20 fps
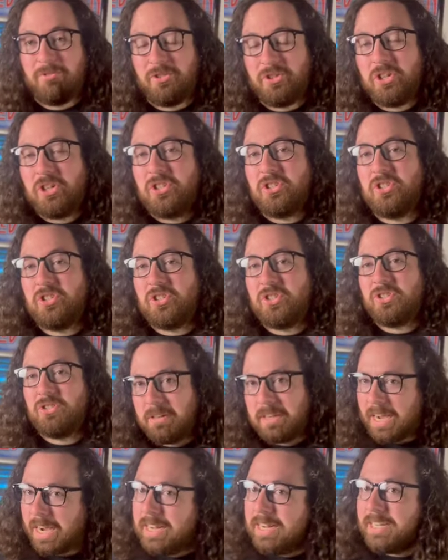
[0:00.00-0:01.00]
just
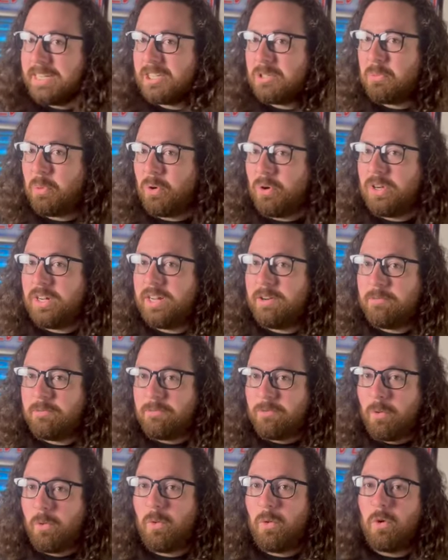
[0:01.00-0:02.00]
kind of disappointing
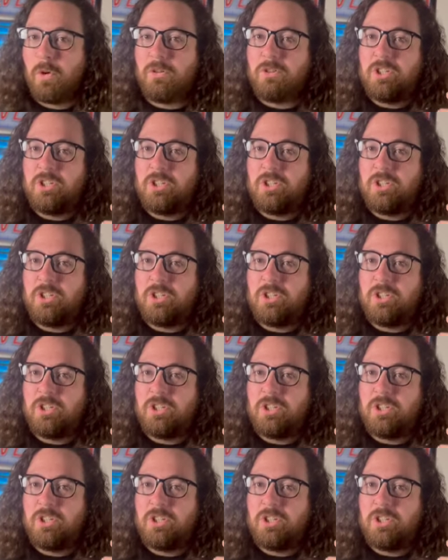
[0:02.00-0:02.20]
for